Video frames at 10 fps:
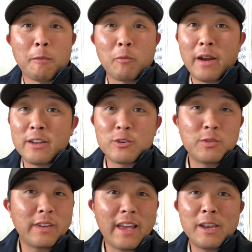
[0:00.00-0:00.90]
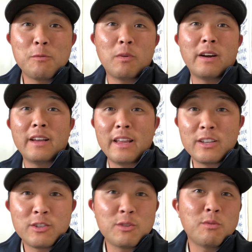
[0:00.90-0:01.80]
right, and you're shooting 81,
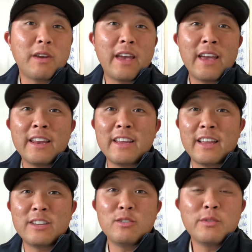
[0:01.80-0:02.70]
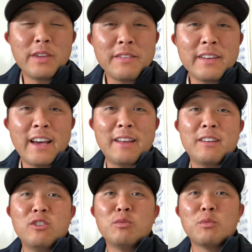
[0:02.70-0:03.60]
82, 80, and you've even had
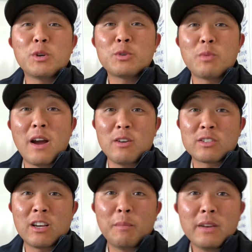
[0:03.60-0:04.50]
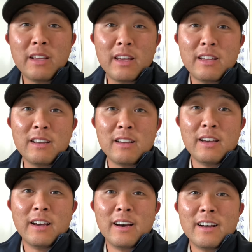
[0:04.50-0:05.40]
numerous rounds coming in
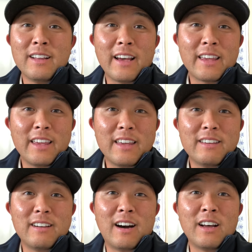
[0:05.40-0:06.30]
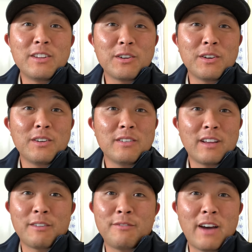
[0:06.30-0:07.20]
like under
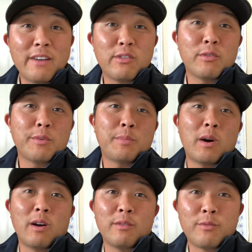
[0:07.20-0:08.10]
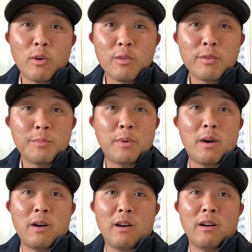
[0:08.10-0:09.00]
like 5 over par, 4 over
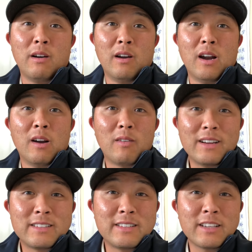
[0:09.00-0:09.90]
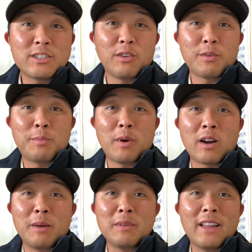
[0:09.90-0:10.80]
par, right, 6 over par,
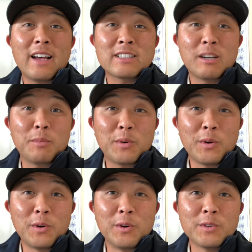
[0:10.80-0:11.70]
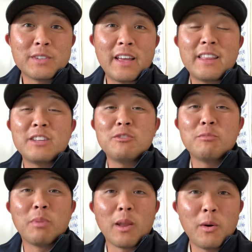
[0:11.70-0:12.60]
coming the last couple holes, and then you
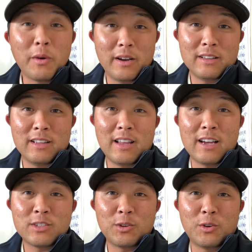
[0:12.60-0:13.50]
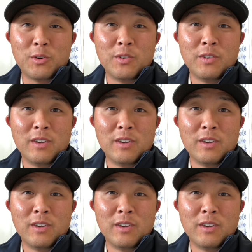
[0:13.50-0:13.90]
blow it on the last hole,